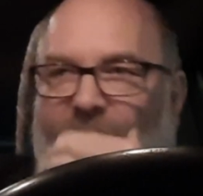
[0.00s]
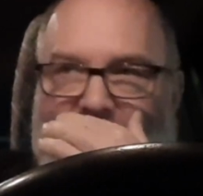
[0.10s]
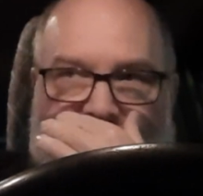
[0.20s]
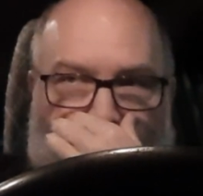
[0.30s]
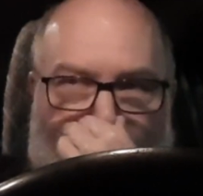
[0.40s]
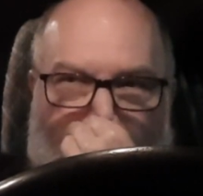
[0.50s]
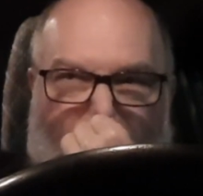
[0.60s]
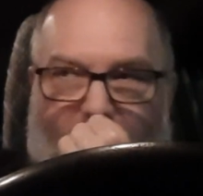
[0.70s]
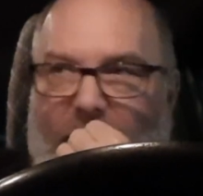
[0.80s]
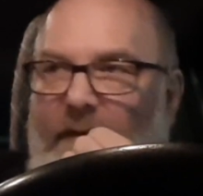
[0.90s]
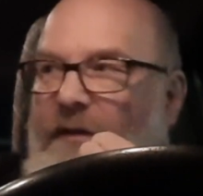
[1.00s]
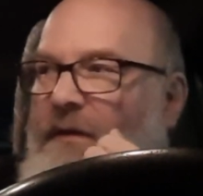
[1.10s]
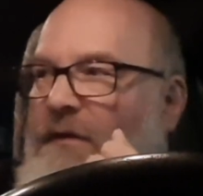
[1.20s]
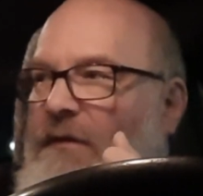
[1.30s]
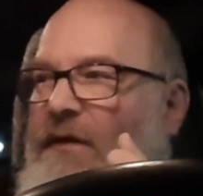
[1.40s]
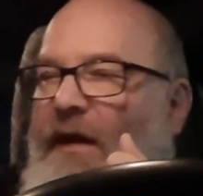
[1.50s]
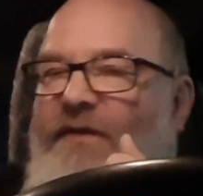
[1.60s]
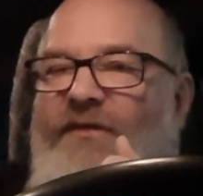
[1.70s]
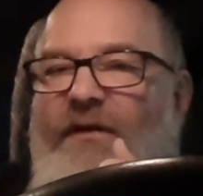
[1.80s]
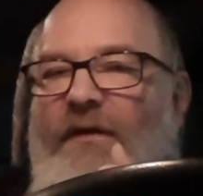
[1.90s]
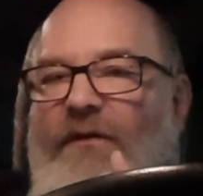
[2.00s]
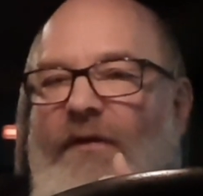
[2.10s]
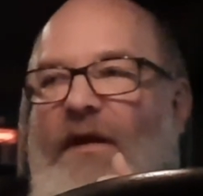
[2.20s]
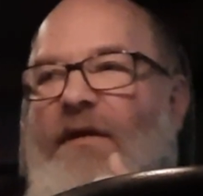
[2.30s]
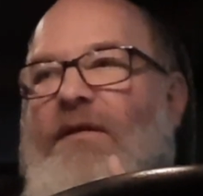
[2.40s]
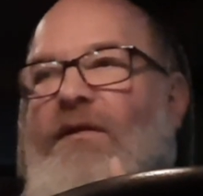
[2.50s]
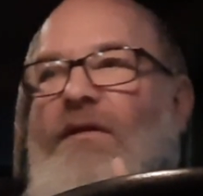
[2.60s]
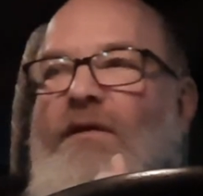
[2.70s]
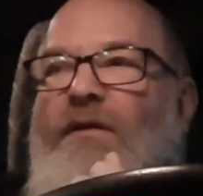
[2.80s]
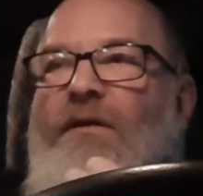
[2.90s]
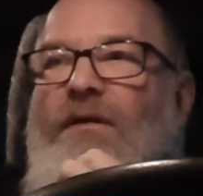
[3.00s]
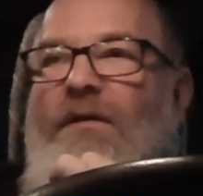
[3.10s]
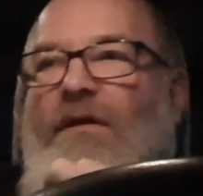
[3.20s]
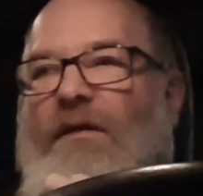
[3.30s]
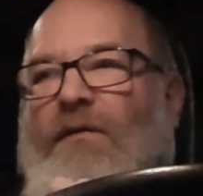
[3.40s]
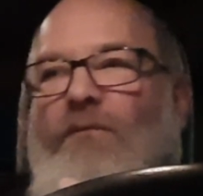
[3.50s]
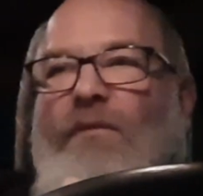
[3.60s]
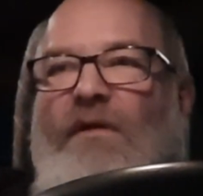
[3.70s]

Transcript: with in cash and Interac, and